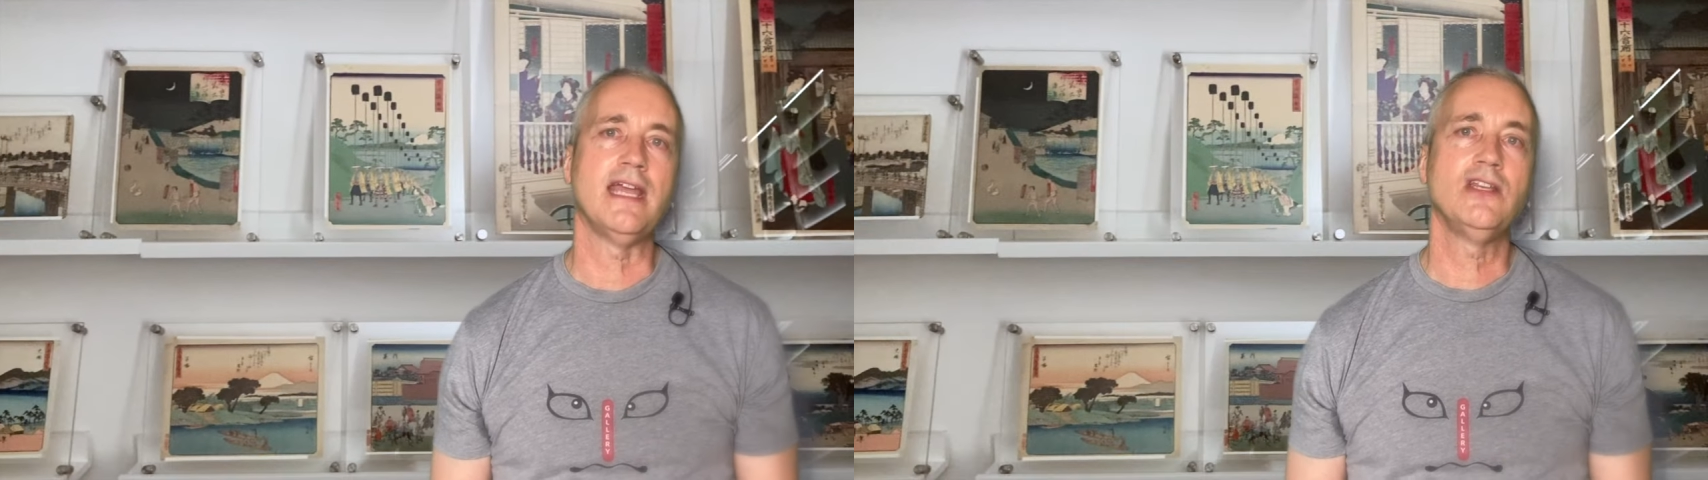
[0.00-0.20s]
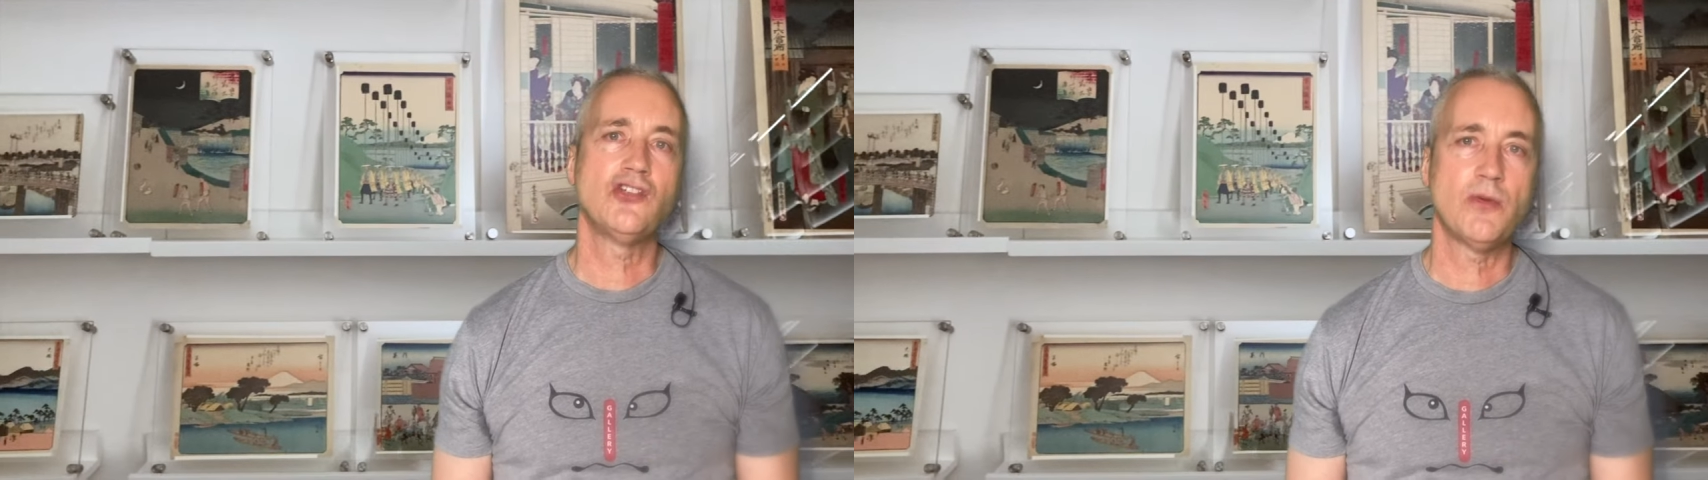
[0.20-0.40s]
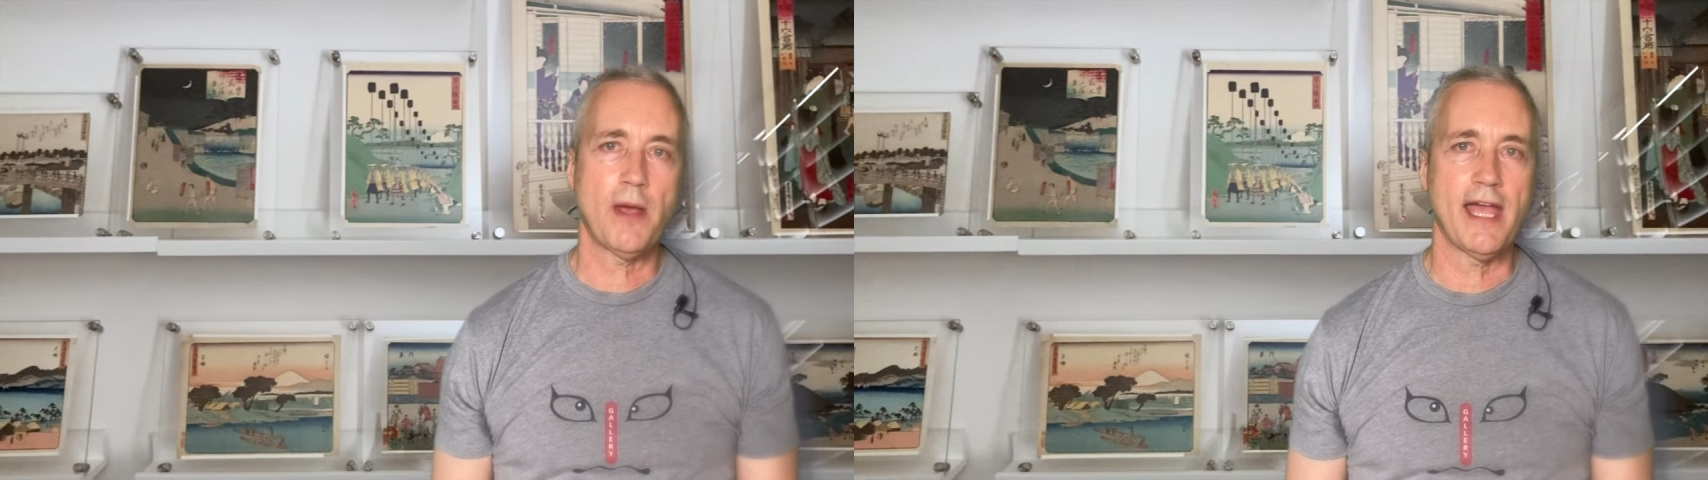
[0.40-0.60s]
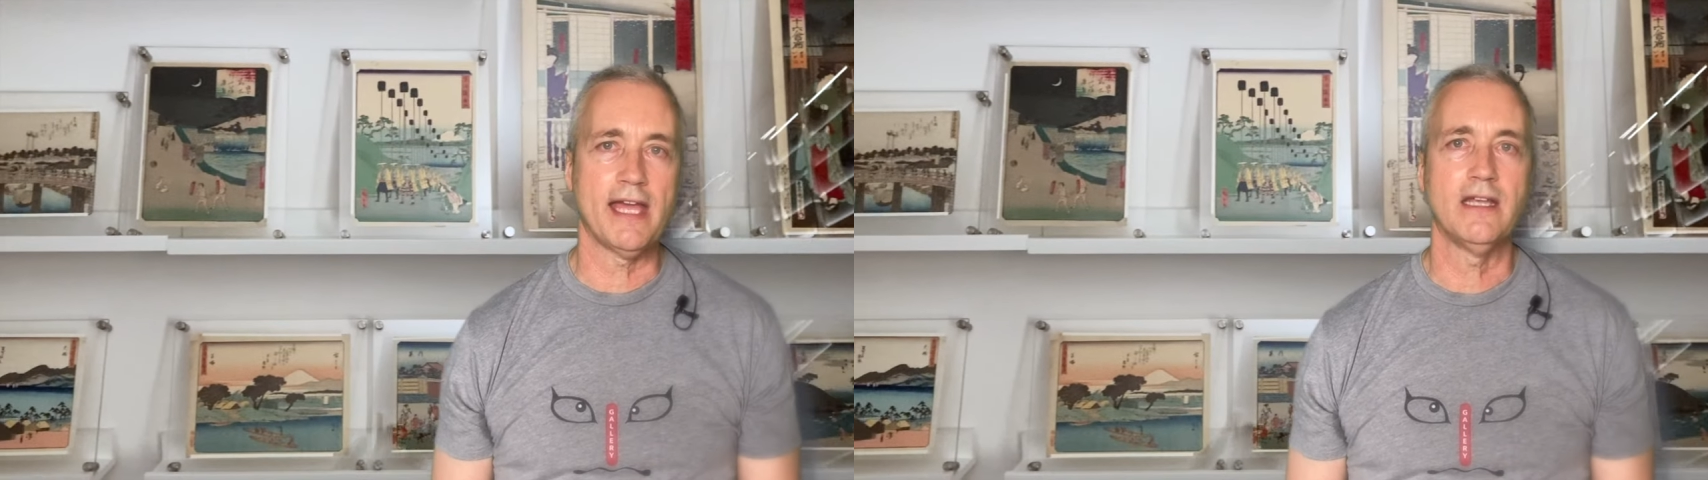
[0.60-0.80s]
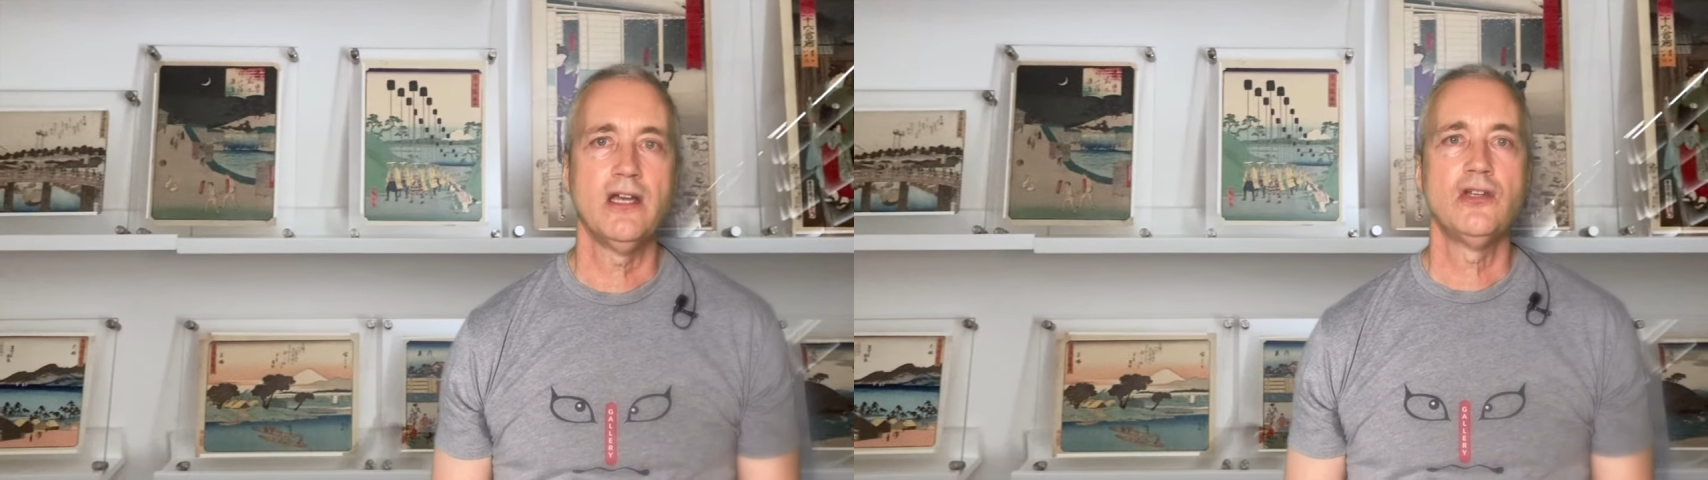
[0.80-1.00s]
in
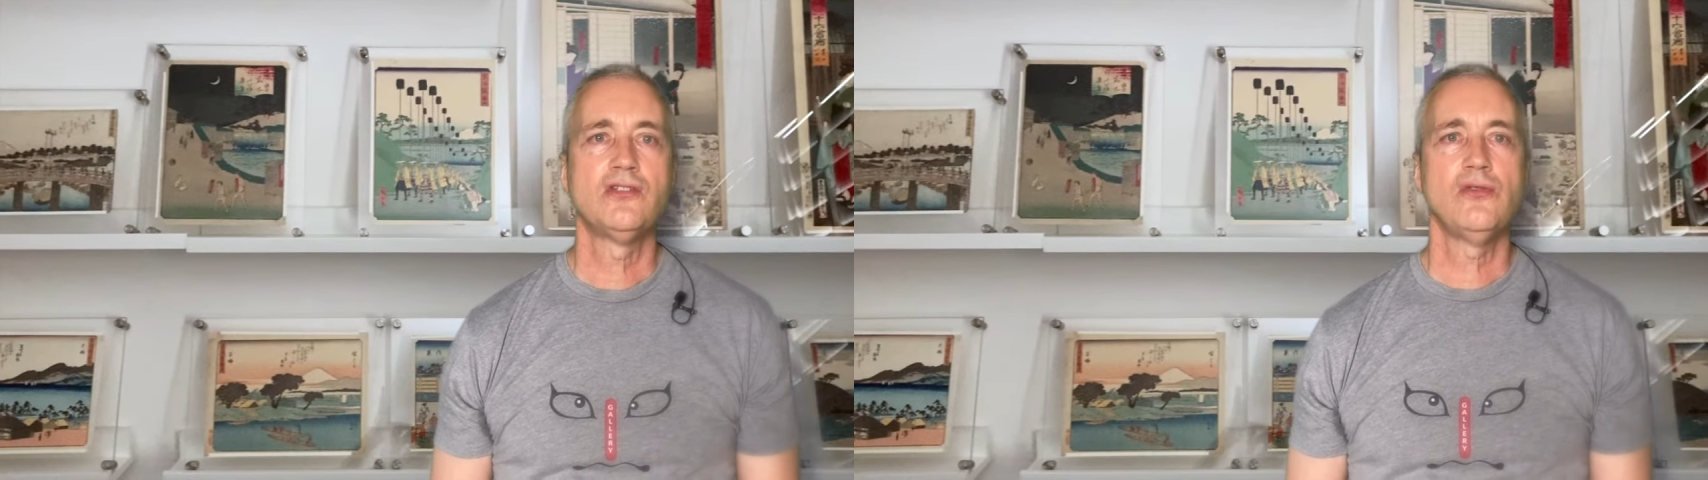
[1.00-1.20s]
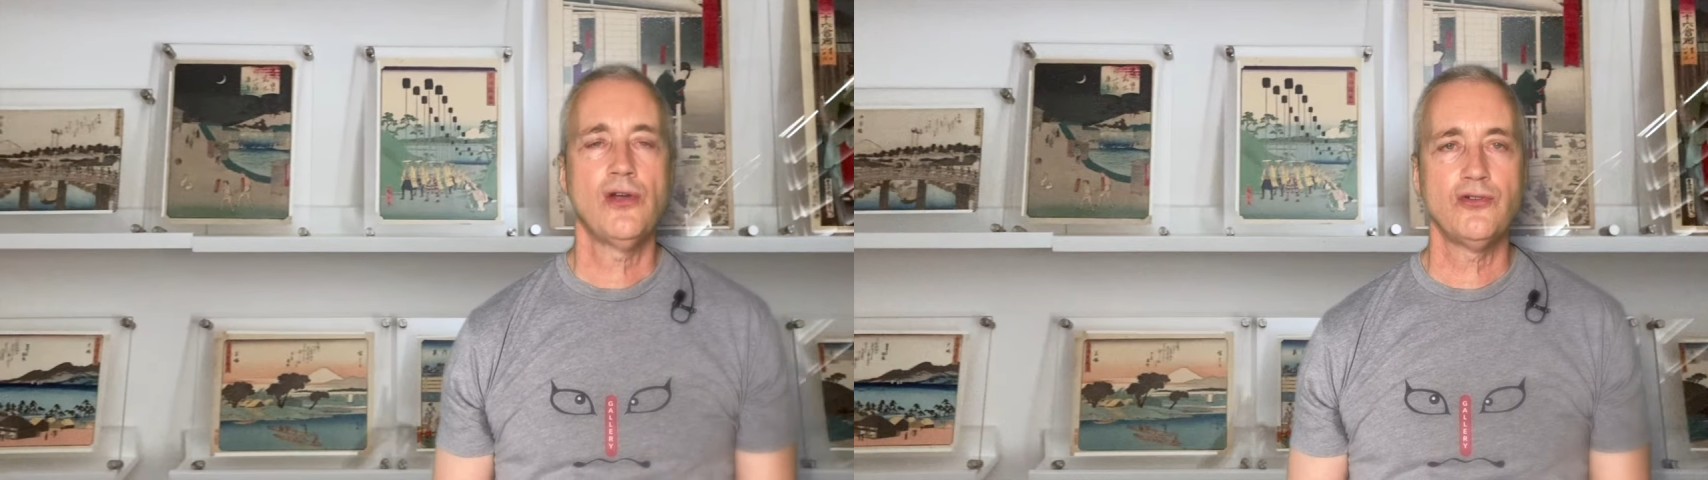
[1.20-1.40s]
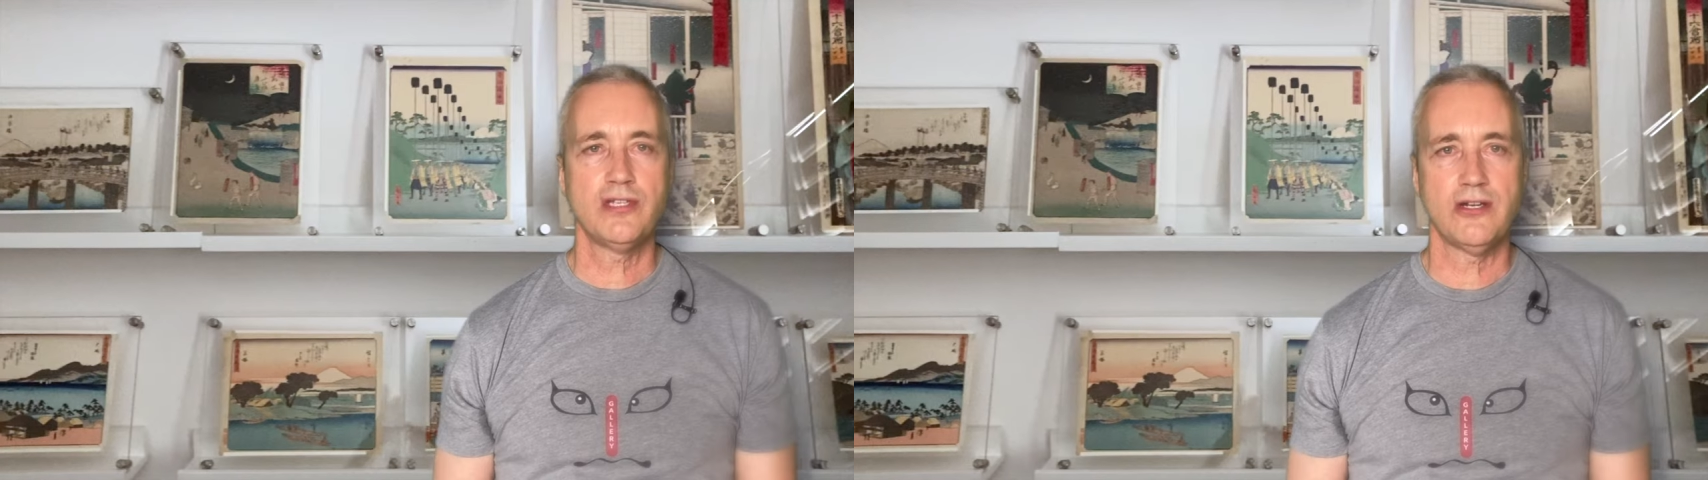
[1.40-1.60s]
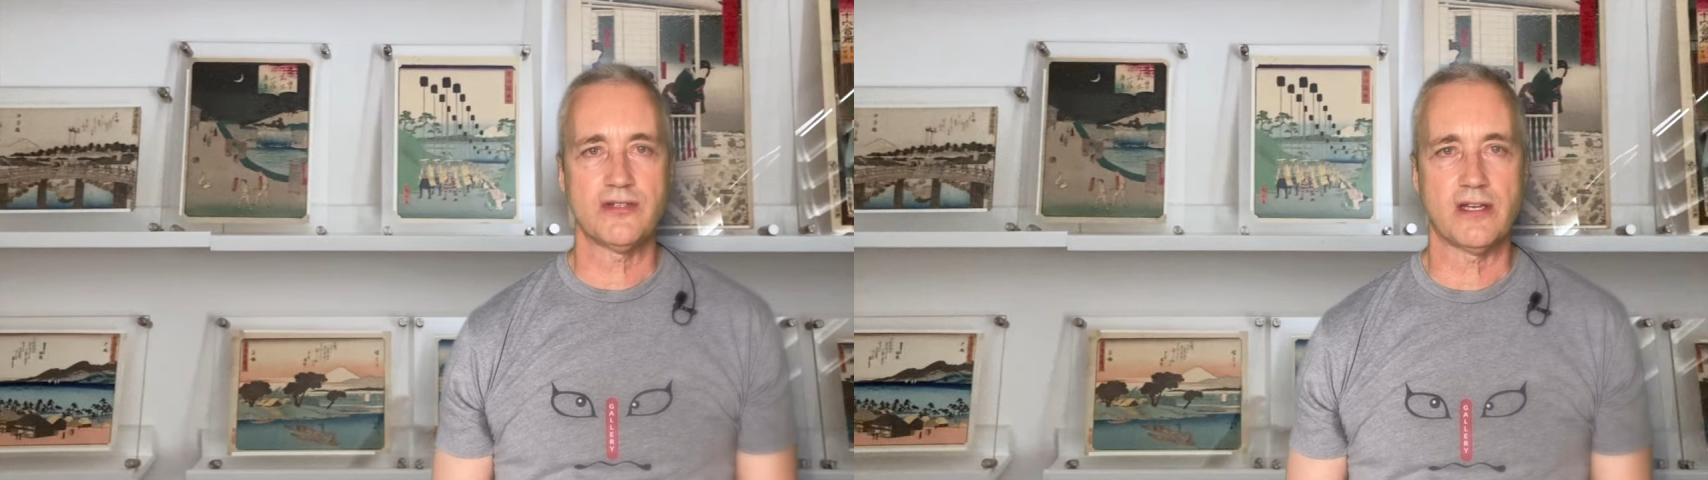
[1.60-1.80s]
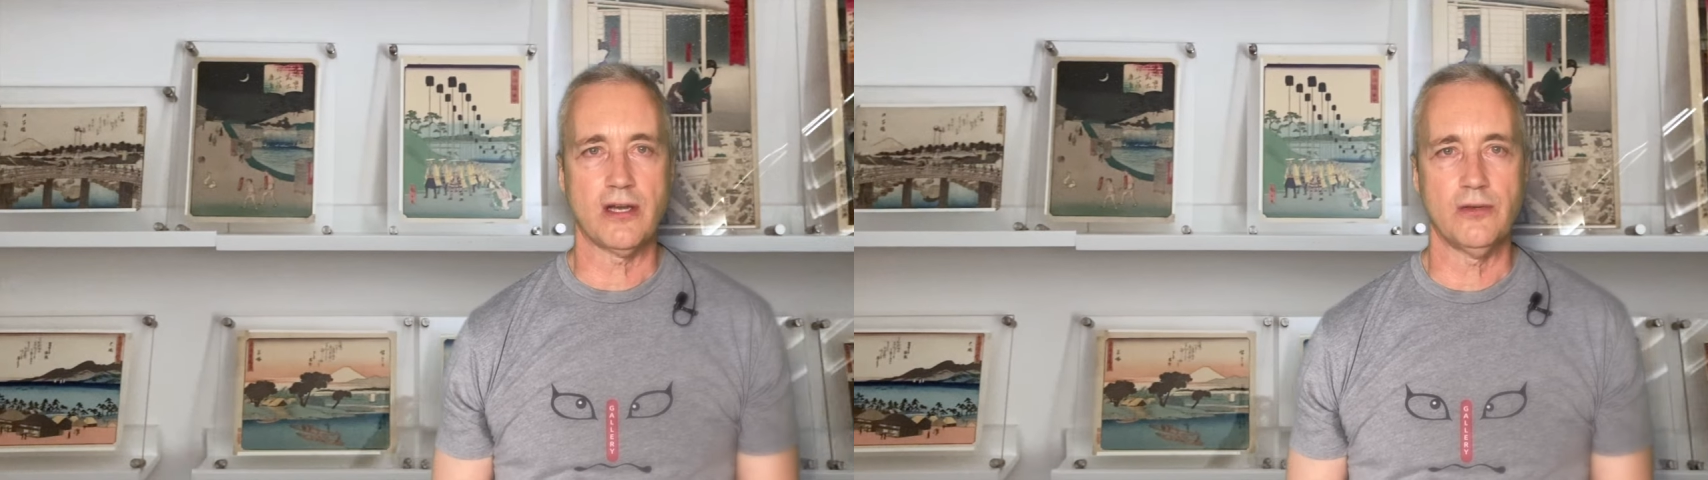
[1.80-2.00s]
Japan 200 years
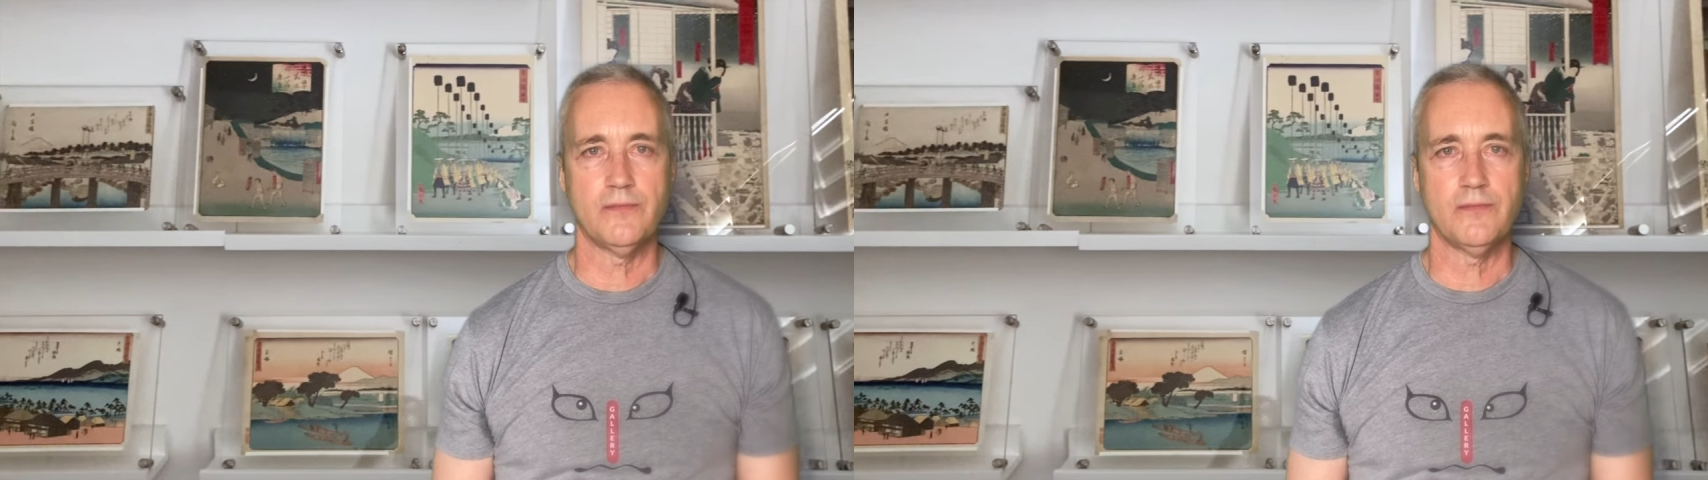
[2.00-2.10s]
ago.